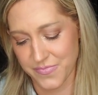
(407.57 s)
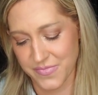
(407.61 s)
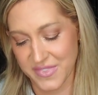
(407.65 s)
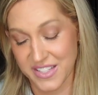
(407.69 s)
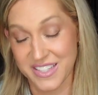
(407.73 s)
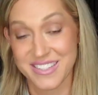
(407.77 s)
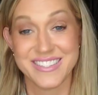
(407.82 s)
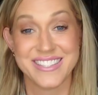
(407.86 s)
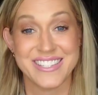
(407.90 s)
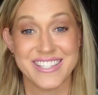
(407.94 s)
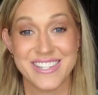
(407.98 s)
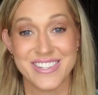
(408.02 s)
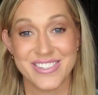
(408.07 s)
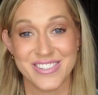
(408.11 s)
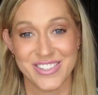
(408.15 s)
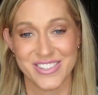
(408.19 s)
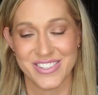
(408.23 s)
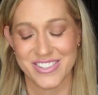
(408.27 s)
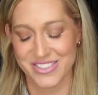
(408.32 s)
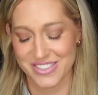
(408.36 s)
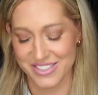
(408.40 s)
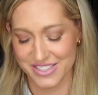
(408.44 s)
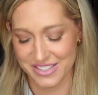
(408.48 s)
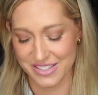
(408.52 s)

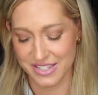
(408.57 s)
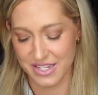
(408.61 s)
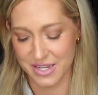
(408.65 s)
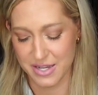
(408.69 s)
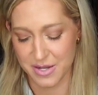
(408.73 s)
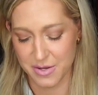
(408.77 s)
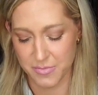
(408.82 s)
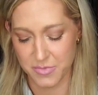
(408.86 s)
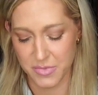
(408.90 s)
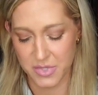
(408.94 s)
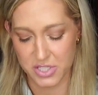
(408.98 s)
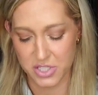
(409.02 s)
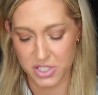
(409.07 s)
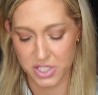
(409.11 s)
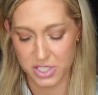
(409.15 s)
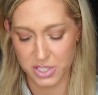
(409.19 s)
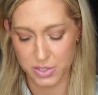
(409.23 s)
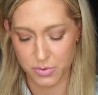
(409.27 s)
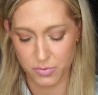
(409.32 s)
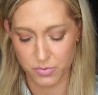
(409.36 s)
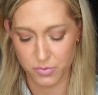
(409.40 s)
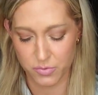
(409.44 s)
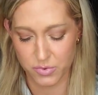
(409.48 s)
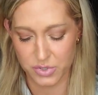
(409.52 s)
concealer that
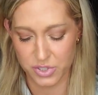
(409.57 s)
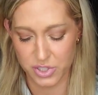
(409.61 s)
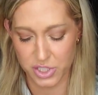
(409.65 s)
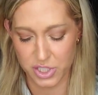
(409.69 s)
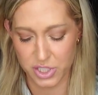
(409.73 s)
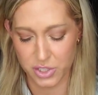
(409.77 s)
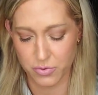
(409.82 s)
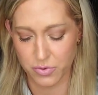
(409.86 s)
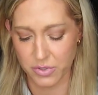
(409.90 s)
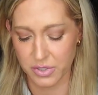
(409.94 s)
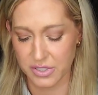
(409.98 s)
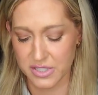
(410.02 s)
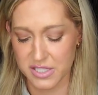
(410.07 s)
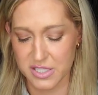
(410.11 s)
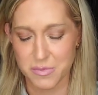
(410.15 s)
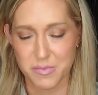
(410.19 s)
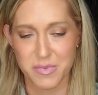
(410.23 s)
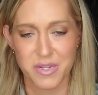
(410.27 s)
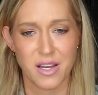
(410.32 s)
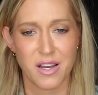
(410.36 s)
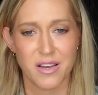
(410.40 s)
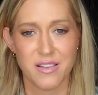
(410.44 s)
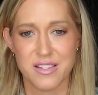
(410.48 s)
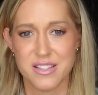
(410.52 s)
was just released.
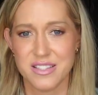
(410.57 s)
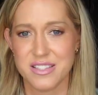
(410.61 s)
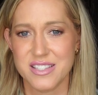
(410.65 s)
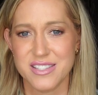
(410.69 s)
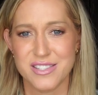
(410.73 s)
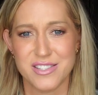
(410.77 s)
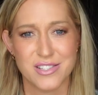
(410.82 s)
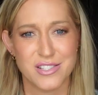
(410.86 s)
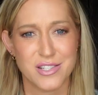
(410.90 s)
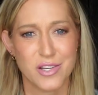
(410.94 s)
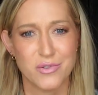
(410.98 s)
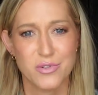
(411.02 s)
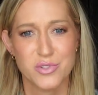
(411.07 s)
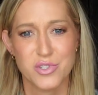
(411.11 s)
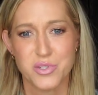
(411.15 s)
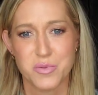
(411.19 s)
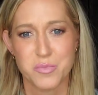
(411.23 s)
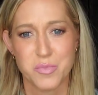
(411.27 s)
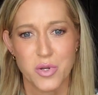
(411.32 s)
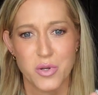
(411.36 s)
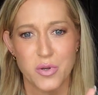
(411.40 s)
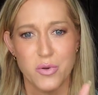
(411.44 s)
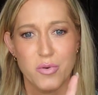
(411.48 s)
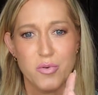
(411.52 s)
But this is so
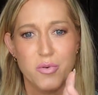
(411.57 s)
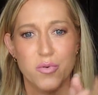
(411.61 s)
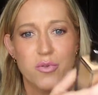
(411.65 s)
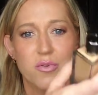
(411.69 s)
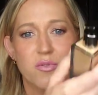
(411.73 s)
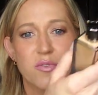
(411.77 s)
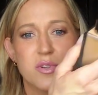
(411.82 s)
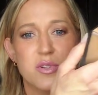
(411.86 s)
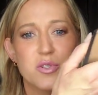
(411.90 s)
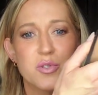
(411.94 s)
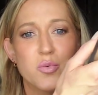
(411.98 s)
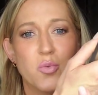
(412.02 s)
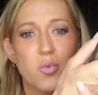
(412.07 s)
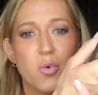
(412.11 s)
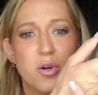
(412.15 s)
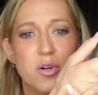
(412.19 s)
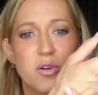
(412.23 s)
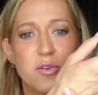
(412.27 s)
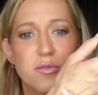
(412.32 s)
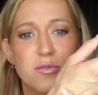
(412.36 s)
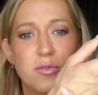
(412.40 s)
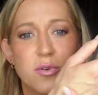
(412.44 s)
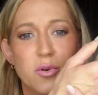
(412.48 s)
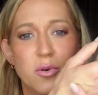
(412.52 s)
smooth, feels
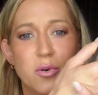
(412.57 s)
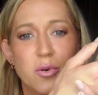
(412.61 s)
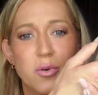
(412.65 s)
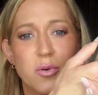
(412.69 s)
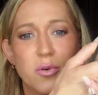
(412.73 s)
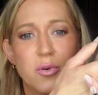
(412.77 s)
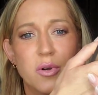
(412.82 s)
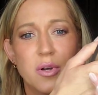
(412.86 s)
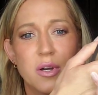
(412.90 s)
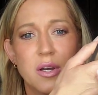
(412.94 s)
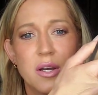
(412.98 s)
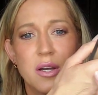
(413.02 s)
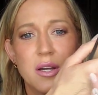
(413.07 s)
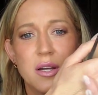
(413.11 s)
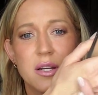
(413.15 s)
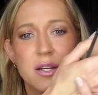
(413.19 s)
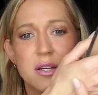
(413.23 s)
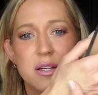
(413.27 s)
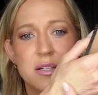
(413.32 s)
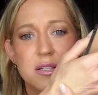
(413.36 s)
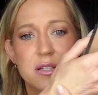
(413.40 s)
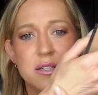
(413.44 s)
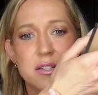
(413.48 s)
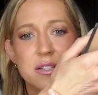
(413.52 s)
wonderful.
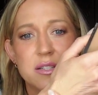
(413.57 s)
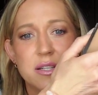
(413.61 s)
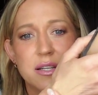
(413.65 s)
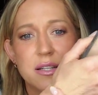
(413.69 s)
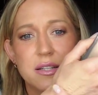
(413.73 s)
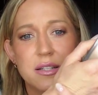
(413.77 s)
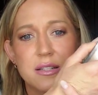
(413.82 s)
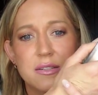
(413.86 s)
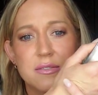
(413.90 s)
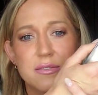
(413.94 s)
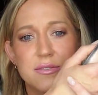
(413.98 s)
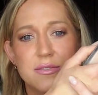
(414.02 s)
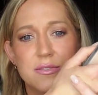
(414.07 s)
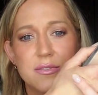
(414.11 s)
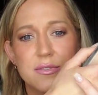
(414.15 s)
It's kind of